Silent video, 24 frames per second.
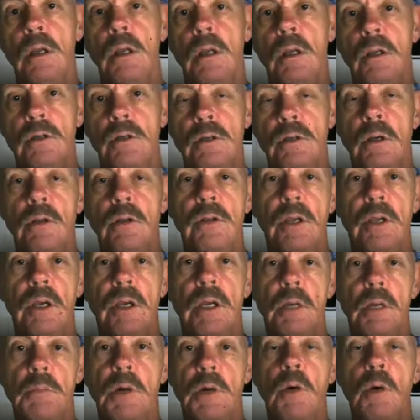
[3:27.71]
Start thinking
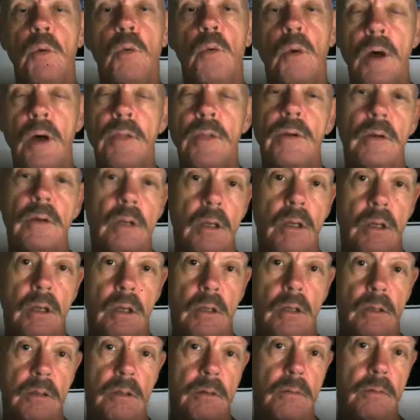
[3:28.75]
about whether to
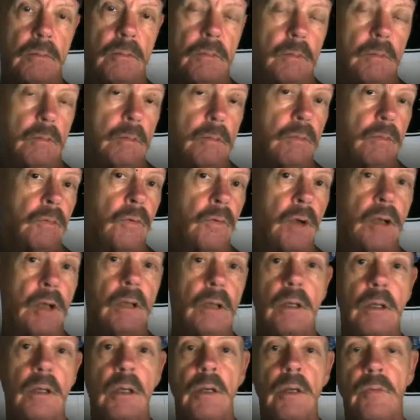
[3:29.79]
eat.
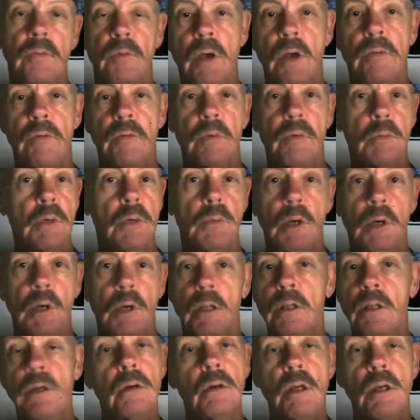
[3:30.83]
Frankly, if you have a big
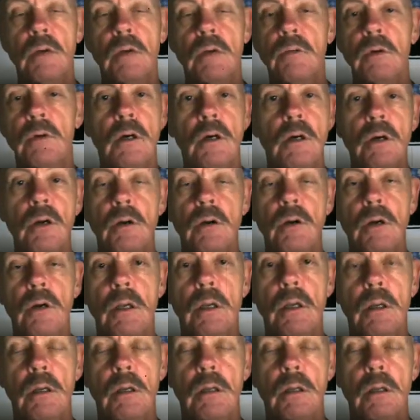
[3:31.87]
belly, you're never hungry.
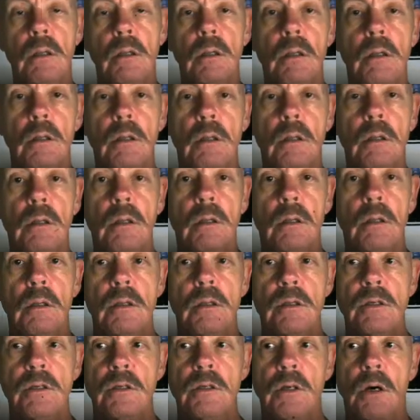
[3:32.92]

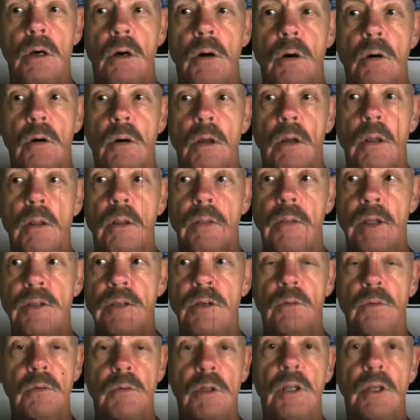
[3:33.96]
So that's
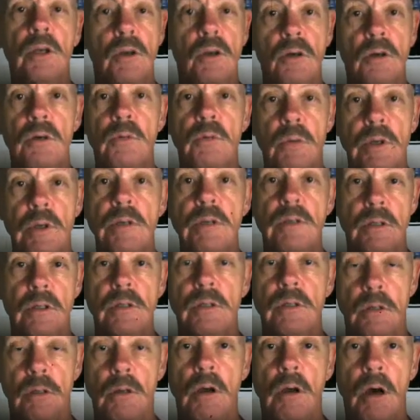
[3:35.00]
a really good reason
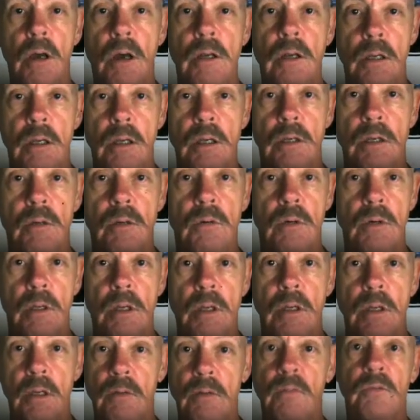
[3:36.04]
to not eat, or to
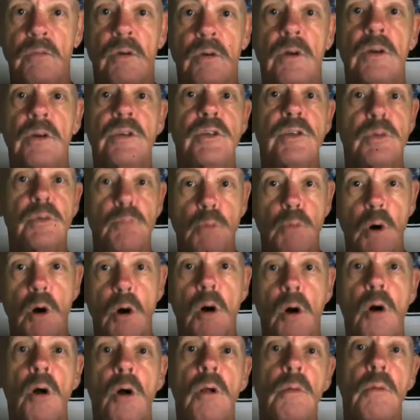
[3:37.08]
eat very
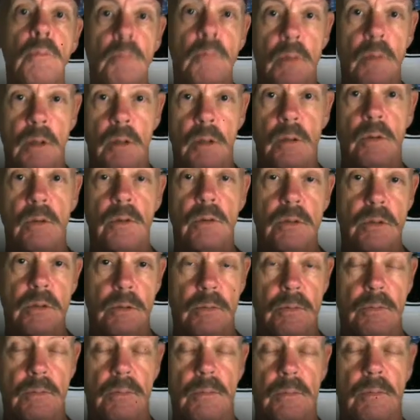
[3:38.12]
small meals.
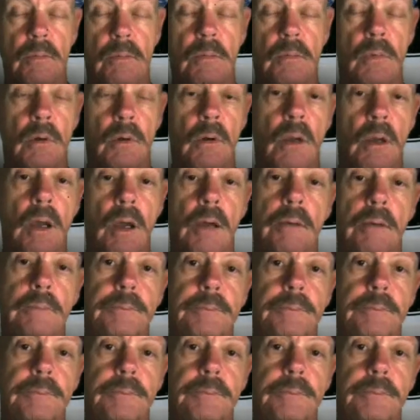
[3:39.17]
Okay.